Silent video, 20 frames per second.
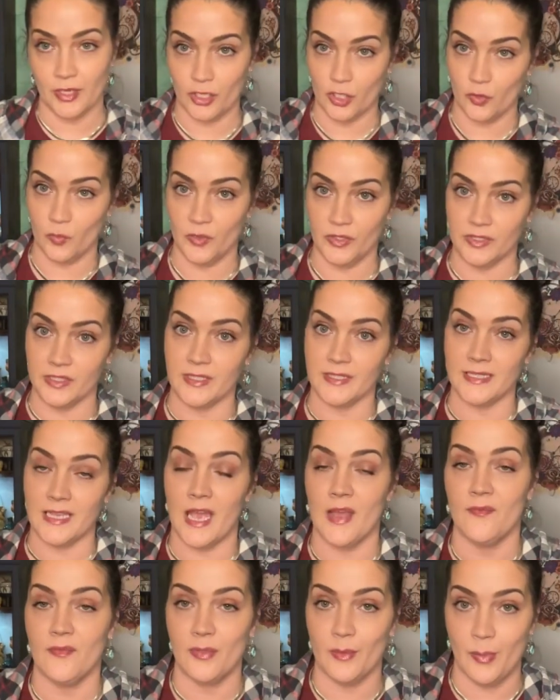Goodwill does
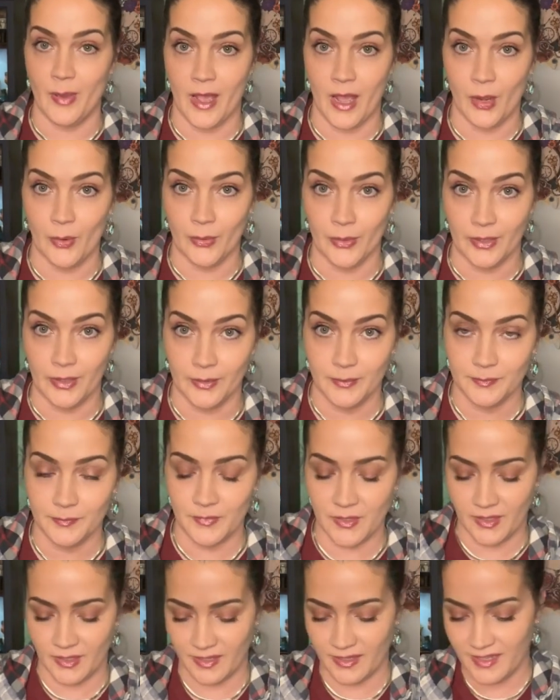have the power.
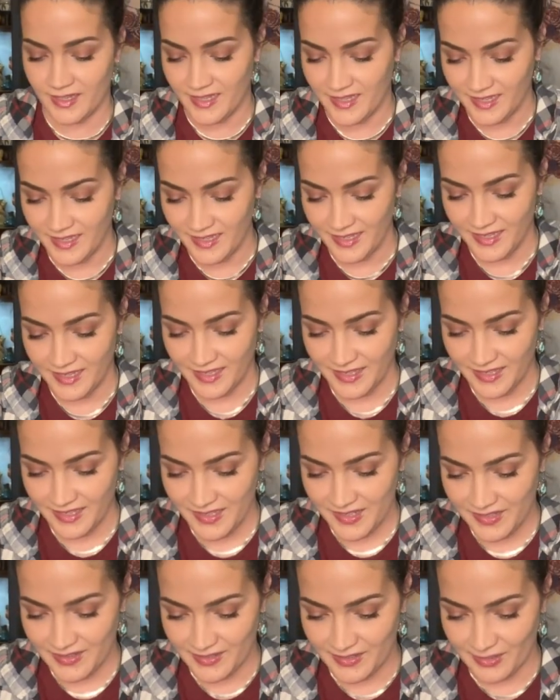
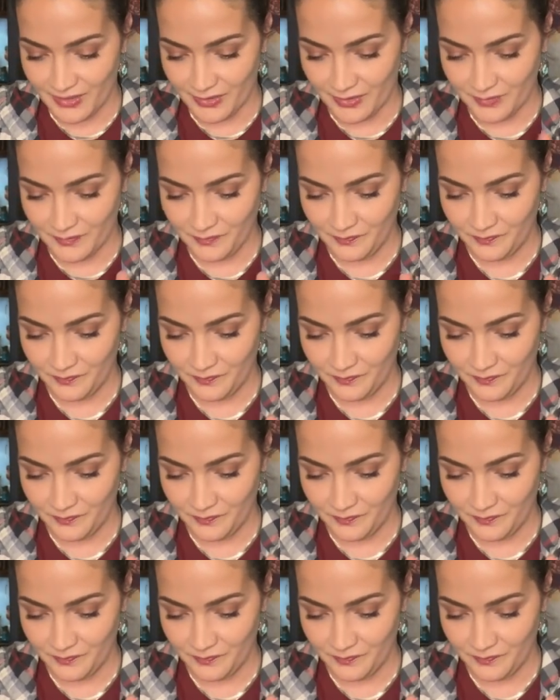So,